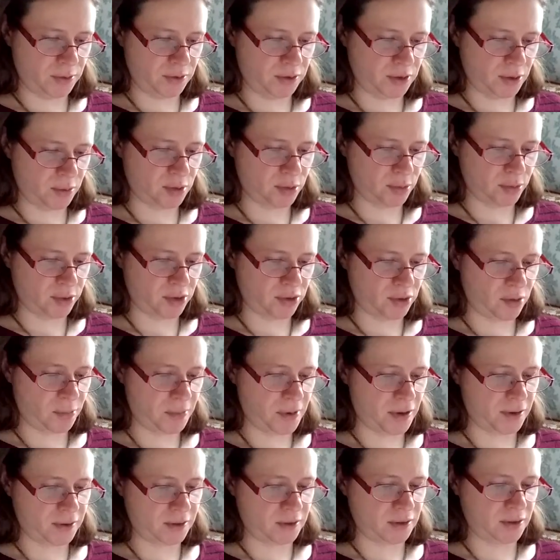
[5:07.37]
symptoms of the
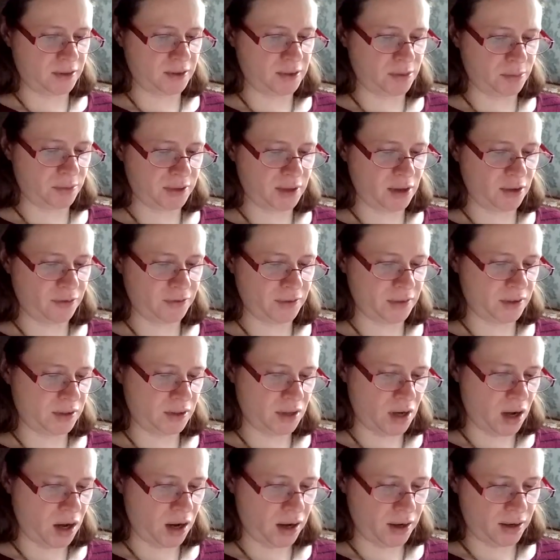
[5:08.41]
pestilence himself and
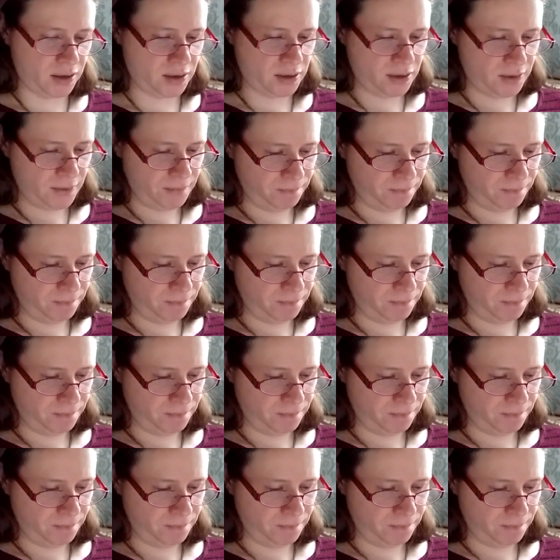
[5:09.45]
died.